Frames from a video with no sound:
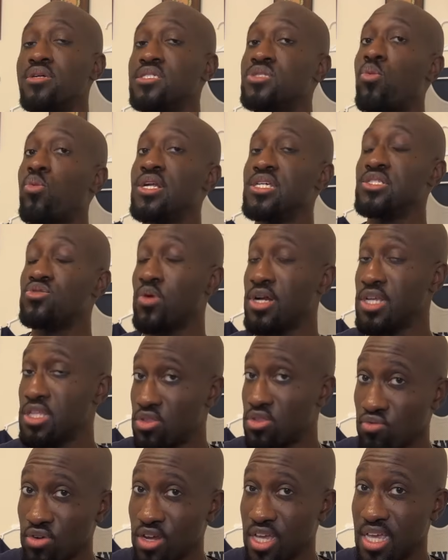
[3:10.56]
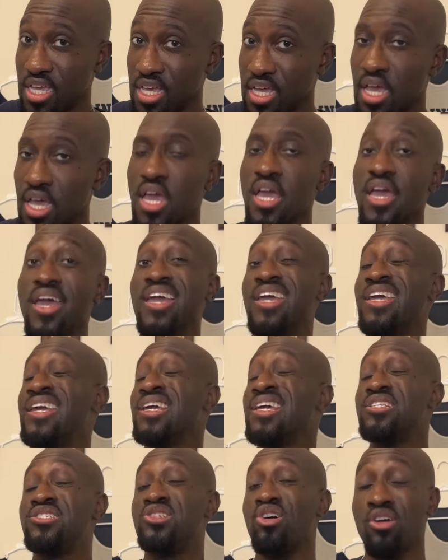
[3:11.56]
in 2023, he
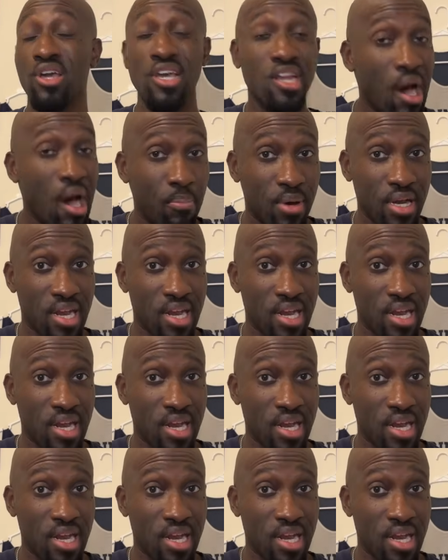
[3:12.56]
took it up a